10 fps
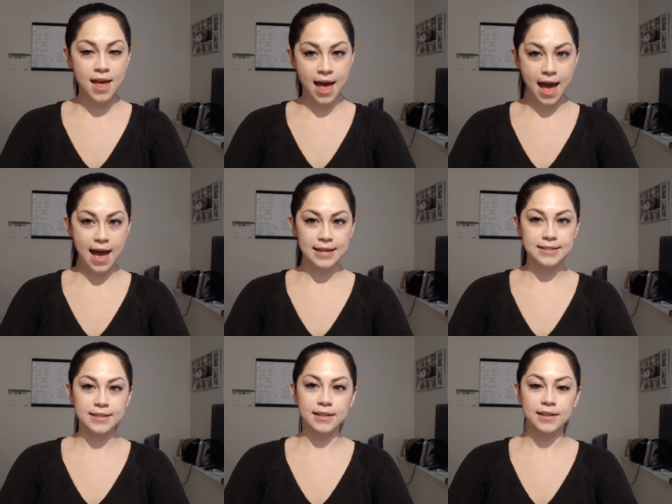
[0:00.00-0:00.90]

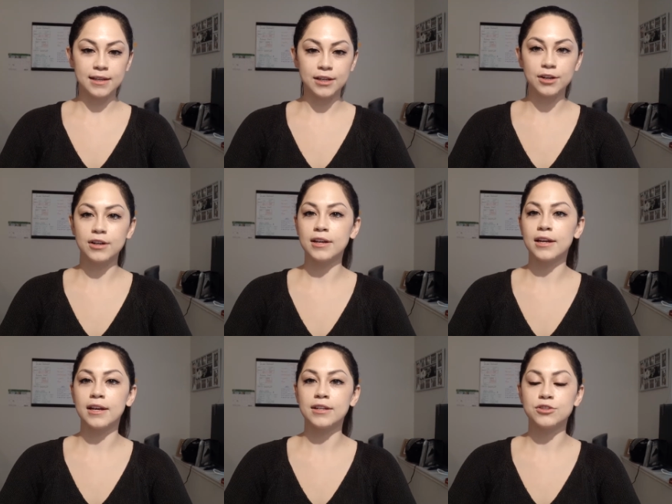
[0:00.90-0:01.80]
had here
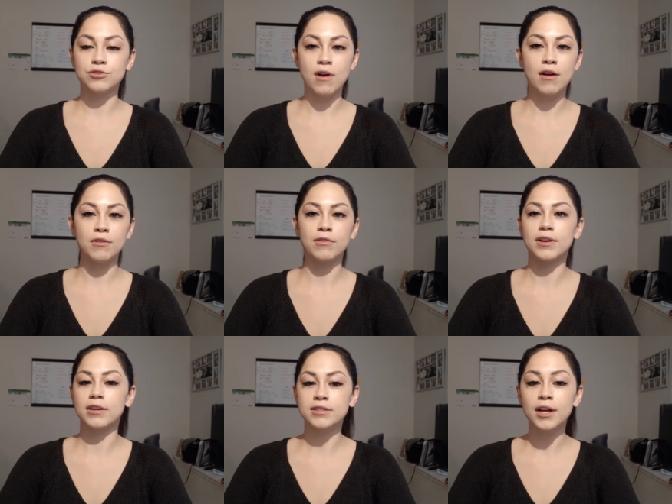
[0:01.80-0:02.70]
in Toronto
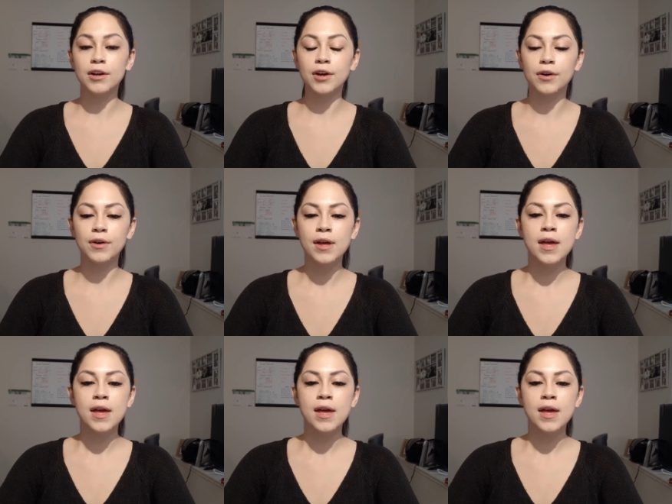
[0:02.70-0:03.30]
and Ontario.